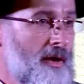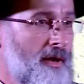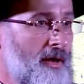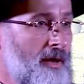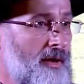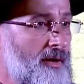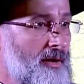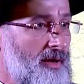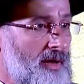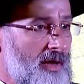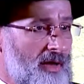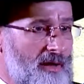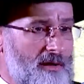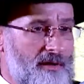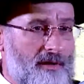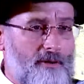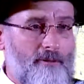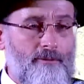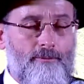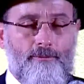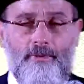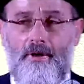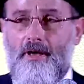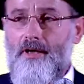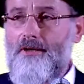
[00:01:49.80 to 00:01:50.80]
In the end
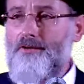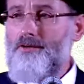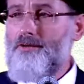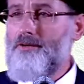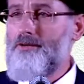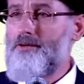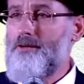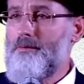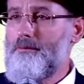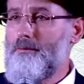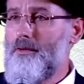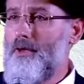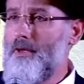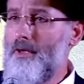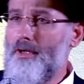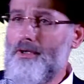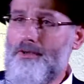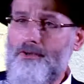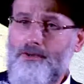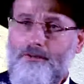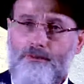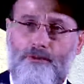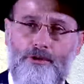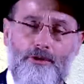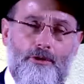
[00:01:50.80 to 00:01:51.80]
of Parshas
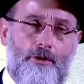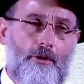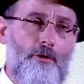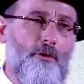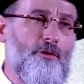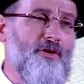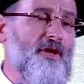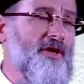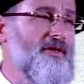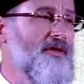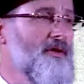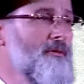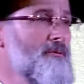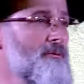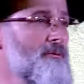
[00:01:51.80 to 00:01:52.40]
Shemais, we know that the